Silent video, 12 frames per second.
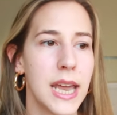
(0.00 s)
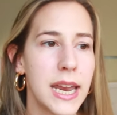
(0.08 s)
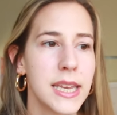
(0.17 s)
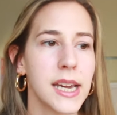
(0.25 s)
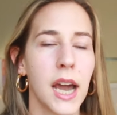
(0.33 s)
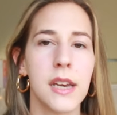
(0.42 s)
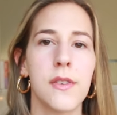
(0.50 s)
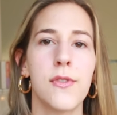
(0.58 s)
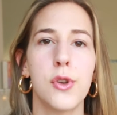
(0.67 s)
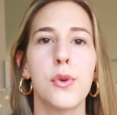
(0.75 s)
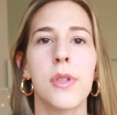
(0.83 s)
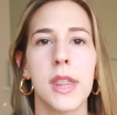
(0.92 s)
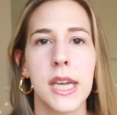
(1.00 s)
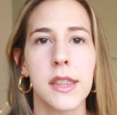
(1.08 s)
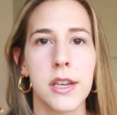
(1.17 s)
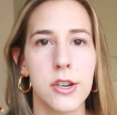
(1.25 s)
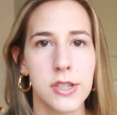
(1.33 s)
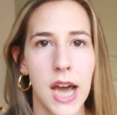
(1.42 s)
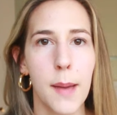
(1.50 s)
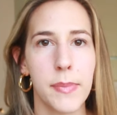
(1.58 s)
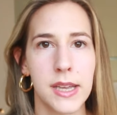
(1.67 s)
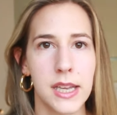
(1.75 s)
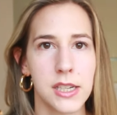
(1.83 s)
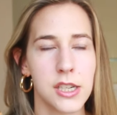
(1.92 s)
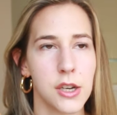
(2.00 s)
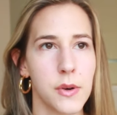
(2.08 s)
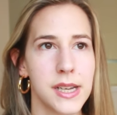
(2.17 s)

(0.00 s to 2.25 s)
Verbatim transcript: any kind of new thing that you're tapping into.